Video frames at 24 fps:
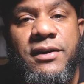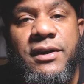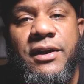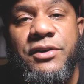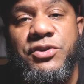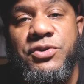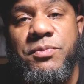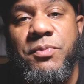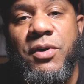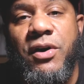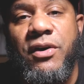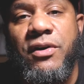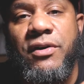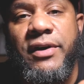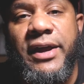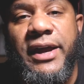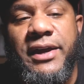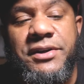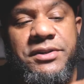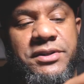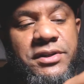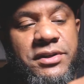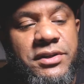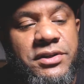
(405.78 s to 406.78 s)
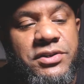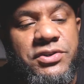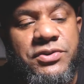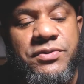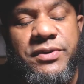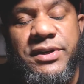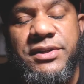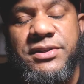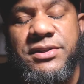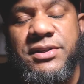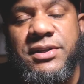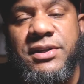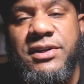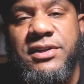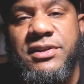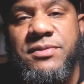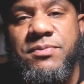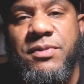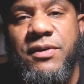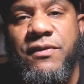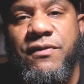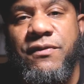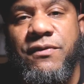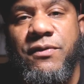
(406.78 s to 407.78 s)
Now Jamal actually distressed these
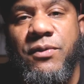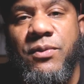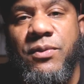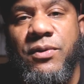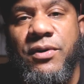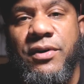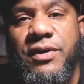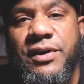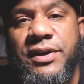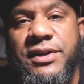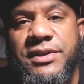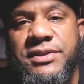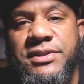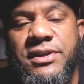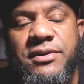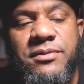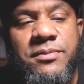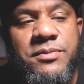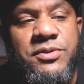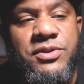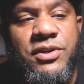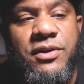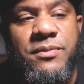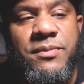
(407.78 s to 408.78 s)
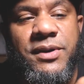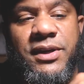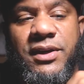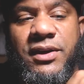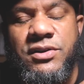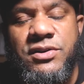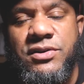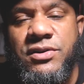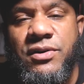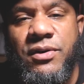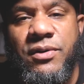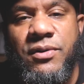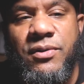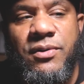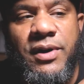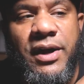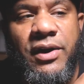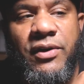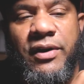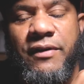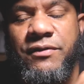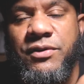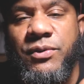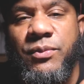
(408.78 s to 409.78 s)
before he sent them to me, so I
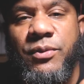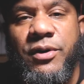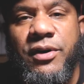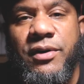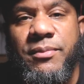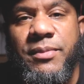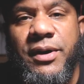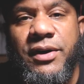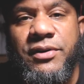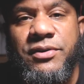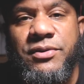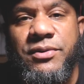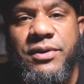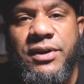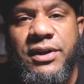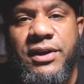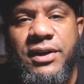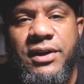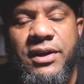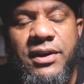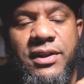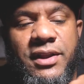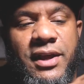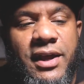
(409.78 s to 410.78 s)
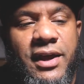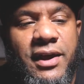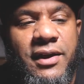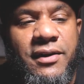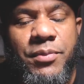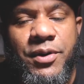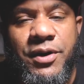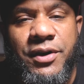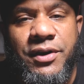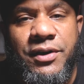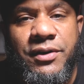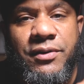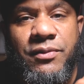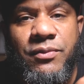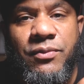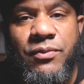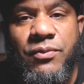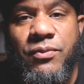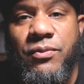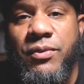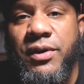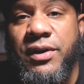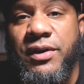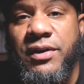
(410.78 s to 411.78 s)
don't have to worry about doing any of that. But
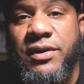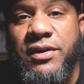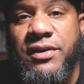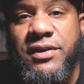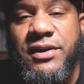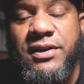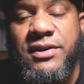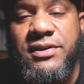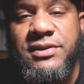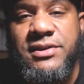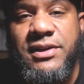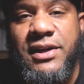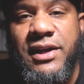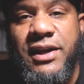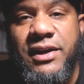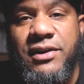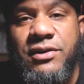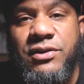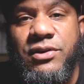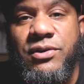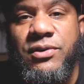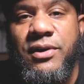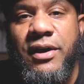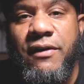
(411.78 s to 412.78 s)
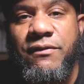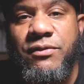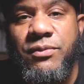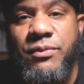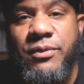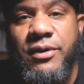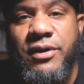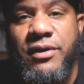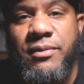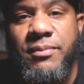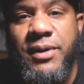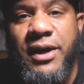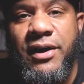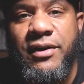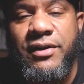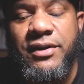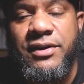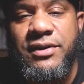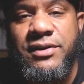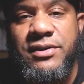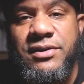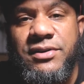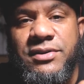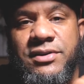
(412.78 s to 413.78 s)
one of the things that I do have to worry about
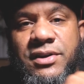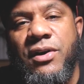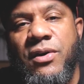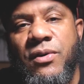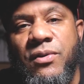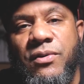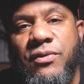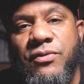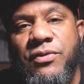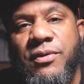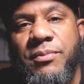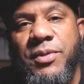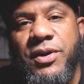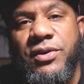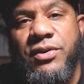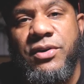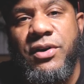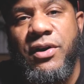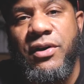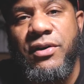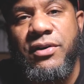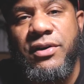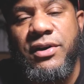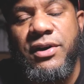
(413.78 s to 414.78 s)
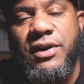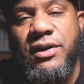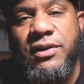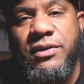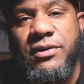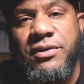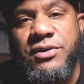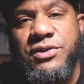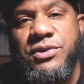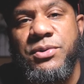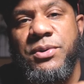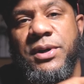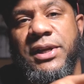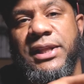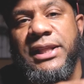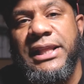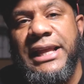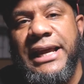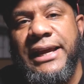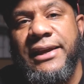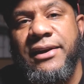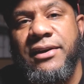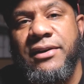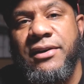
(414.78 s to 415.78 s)
is going from a dark color to a
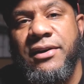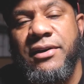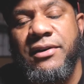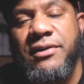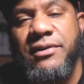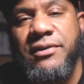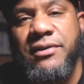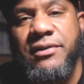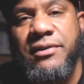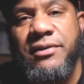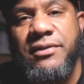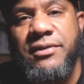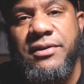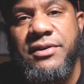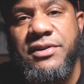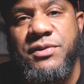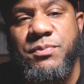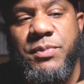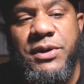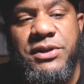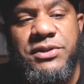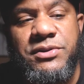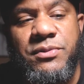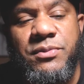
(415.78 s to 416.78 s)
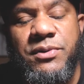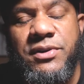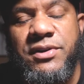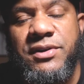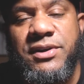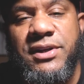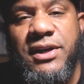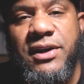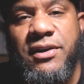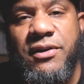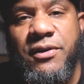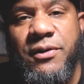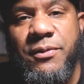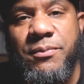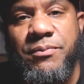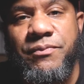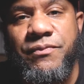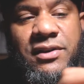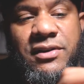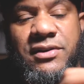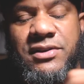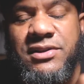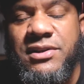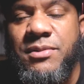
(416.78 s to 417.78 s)
light color, especially with denim,
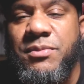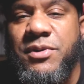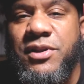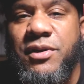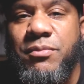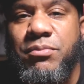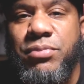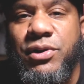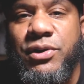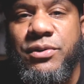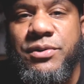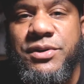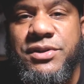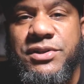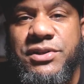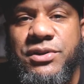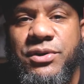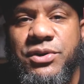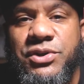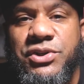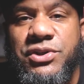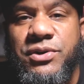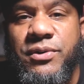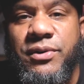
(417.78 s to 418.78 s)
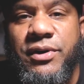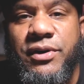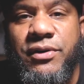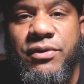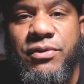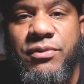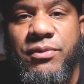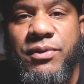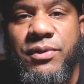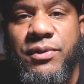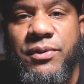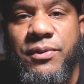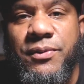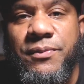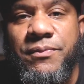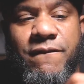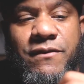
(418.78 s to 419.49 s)
some of the blue is still showing through.